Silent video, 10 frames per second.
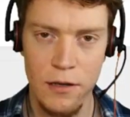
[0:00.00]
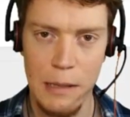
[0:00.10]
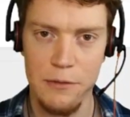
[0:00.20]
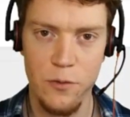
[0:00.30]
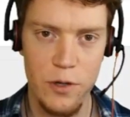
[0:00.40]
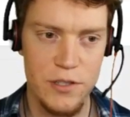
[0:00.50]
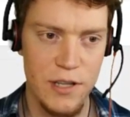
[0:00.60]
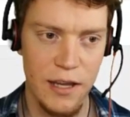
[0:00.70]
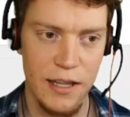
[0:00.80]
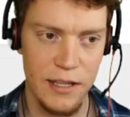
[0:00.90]
Now, before you
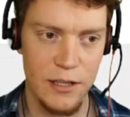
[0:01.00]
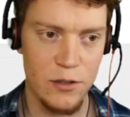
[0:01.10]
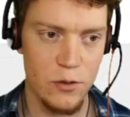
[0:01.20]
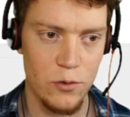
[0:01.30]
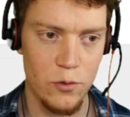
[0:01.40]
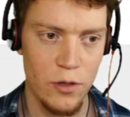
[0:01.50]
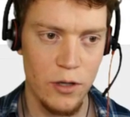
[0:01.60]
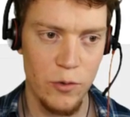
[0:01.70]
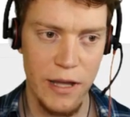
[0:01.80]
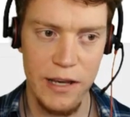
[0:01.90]
start getting into
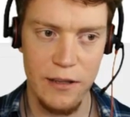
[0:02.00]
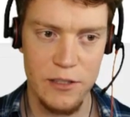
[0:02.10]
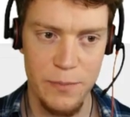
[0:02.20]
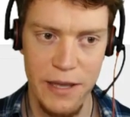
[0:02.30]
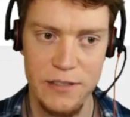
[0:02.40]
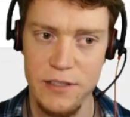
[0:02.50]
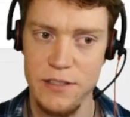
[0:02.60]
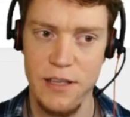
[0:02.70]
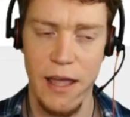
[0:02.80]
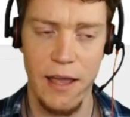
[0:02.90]
creating
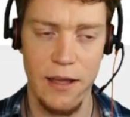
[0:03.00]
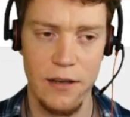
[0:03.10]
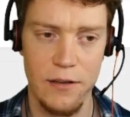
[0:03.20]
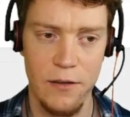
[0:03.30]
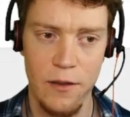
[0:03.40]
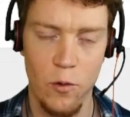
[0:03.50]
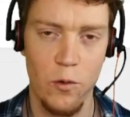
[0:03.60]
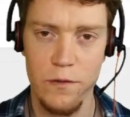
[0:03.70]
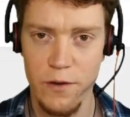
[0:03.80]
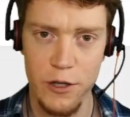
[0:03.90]
spaces and
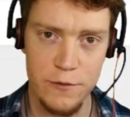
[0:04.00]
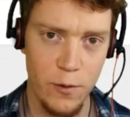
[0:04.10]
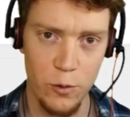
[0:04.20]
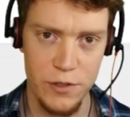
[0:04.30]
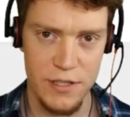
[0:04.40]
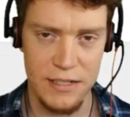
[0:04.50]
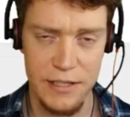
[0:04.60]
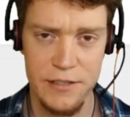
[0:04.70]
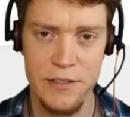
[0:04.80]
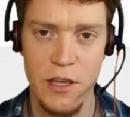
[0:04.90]
all the various folders and
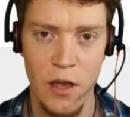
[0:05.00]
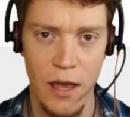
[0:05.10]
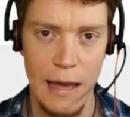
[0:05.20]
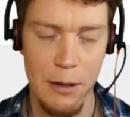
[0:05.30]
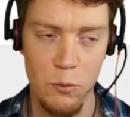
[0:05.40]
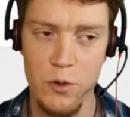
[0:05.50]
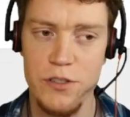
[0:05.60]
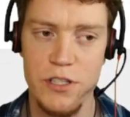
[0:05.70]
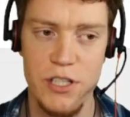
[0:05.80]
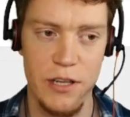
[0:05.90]
lists, I would
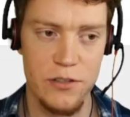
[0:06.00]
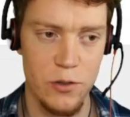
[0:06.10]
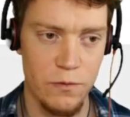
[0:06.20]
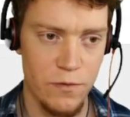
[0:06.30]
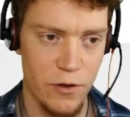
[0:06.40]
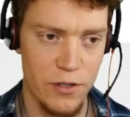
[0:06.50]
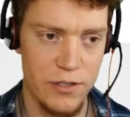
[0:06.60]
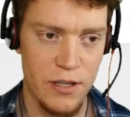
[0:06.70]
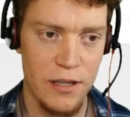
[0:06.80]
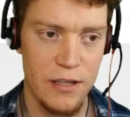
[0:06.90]
suggest you
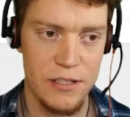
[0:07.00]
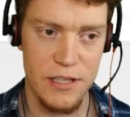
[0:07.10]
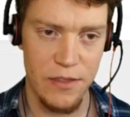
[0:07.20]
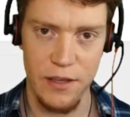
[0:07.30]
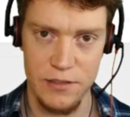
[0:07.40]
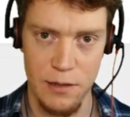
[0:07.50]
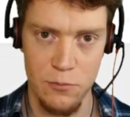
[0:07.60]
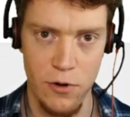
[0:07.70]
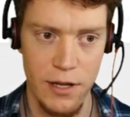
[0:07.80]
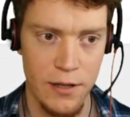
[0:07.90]
first set things up
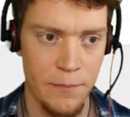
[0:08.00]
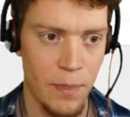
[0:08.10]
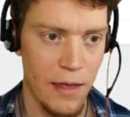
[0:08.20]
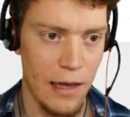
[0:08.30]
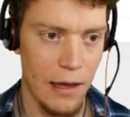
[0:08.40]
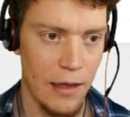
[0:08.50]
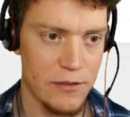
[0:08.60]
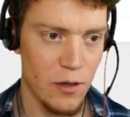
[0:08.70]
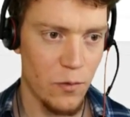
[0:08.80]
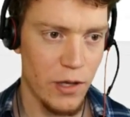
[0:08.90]
right. And
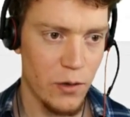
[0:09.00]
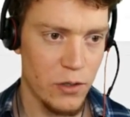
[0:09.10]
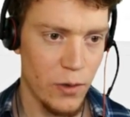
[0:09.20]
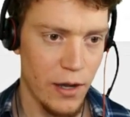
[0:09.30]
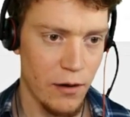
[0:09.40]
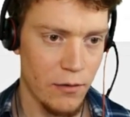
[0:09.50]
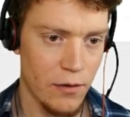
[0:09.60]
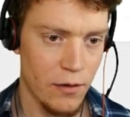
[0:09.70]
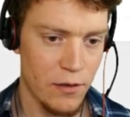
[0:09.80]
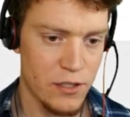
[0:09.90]
so if we go into our
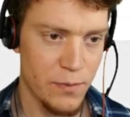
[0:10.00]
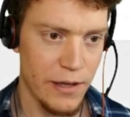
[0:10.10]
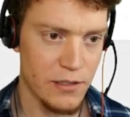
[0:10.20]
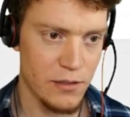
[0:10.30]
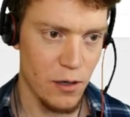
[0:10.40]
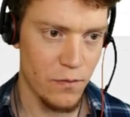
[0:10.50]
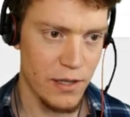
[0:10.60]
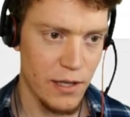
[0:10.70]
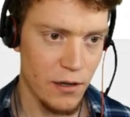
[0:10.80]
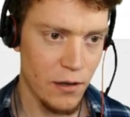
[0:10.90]
spaces over
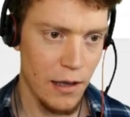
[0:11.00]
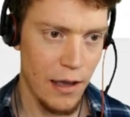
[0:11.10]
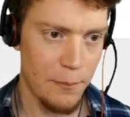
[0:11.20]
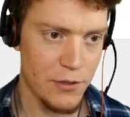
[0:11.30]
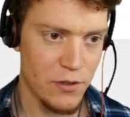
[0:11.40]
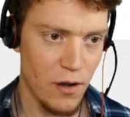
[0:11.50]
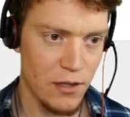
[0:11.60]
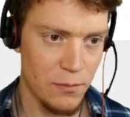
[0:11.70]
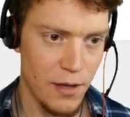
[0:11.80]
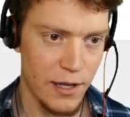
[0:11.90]
here, and beside
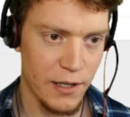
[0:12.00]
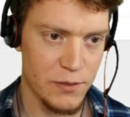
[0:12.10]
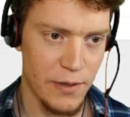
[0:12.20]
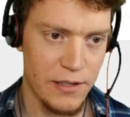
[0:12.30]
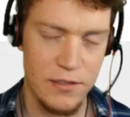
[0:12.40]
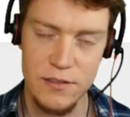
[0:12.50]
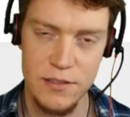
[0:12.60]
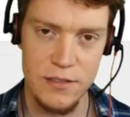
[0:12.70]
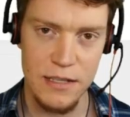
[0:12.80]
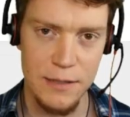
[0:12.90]
the marketing space, there's
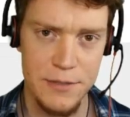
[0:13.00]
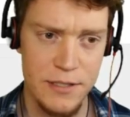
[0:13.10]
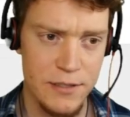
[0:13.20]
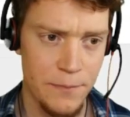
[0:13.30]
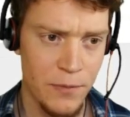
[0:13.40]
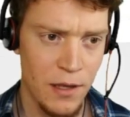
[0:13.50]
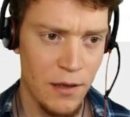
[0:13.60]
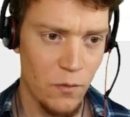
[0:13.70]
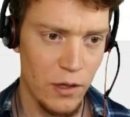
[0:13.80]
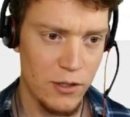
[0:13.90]
this ellipsis.
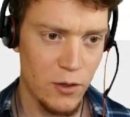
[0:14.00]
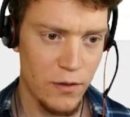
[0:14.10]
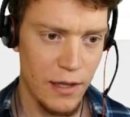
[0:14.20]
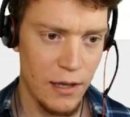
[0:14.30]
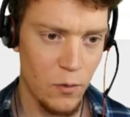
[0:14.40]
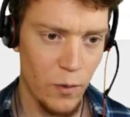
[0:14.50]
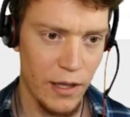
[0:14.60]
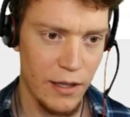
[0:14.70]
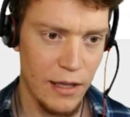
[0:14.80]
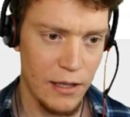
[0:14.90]
If we click on that, we
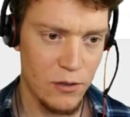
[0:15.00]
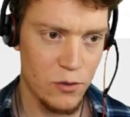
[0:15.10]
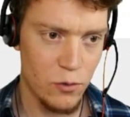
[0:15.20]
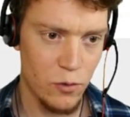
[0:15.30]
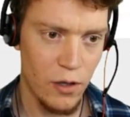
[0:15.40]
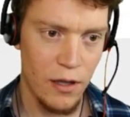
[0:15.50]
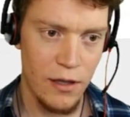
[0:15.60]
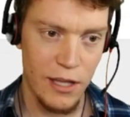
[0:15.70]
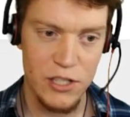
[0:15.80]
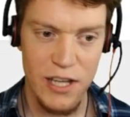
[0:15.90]
can get into,
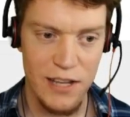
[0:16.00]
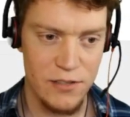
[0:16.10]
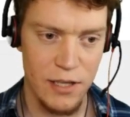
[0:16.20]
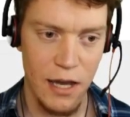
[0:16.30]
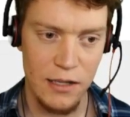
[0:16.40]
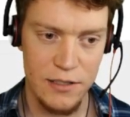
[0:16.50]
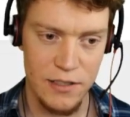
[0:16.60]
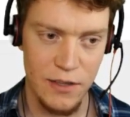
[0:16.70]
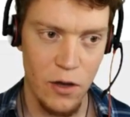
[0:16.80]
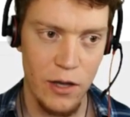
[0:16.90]
you can change the colors
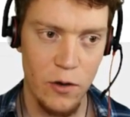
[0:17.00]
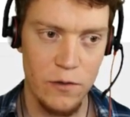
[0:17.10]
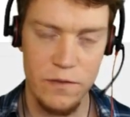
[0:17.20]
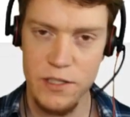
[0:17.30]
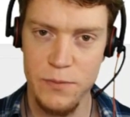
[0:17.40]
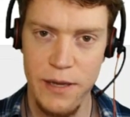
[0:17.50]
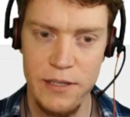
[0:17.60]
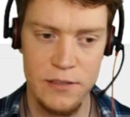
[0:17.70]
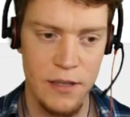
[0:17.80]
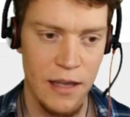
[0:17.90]
and the icons to this
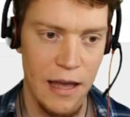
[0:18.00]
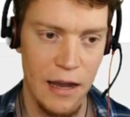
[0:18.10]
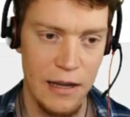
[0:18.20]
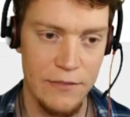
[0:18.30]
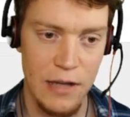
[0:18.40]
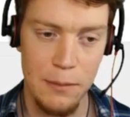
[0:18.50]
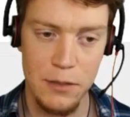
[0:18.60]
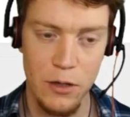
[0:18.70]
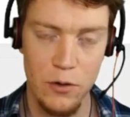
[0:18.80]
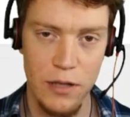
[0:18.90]
space, and even
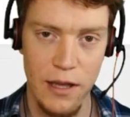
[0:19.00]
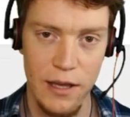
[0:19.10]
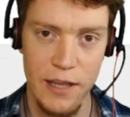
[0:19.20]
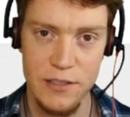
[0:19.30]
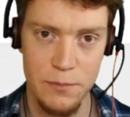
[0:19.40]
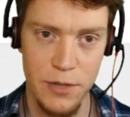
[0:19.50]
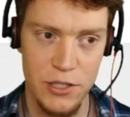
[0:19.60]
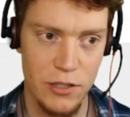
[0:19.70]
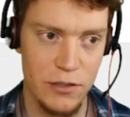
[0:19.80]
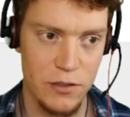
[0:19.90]
upload a custom
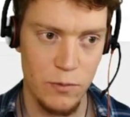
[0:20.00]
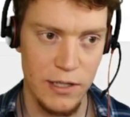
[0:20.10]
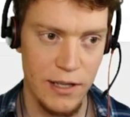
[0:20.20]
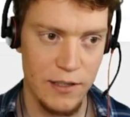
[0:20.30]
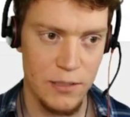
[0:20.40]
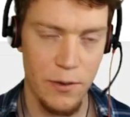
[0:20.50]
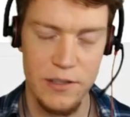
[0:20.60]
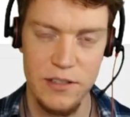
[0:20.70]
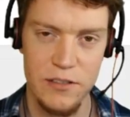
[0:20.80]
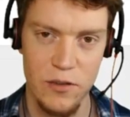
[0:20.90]
picture just to really
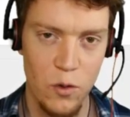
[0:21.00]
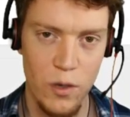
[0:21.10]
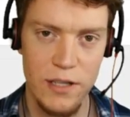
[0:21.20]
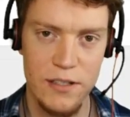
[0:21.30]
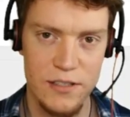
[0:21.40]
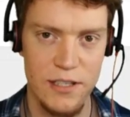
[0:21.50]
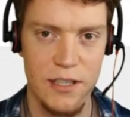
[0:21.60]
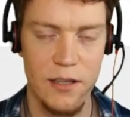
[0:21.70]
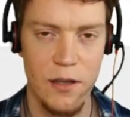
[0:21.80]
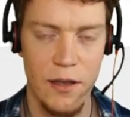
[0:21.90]
customize it so it's quick to
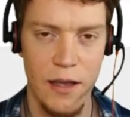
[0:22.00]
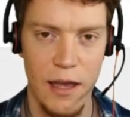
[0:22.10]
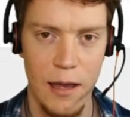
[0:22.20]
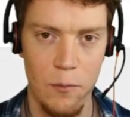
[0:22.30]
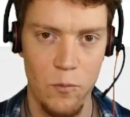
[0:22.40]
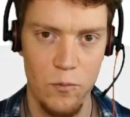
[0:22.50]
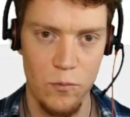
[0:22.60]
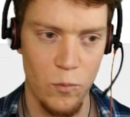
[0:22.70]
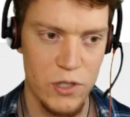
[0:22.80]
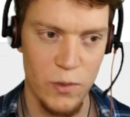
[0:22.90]
see
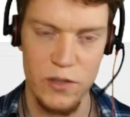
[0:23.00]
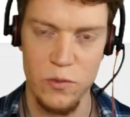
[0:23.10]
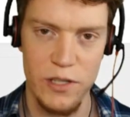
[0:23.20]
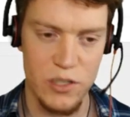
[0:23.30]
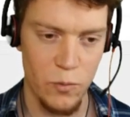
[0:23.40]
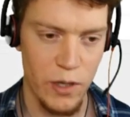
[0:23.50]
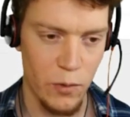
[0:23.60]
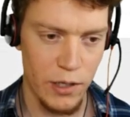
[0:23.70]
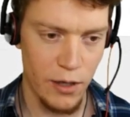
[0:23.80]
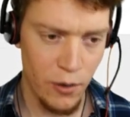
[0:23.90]
which one's which and where you
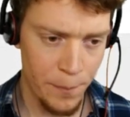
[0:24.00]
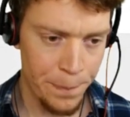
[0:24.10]
want to go.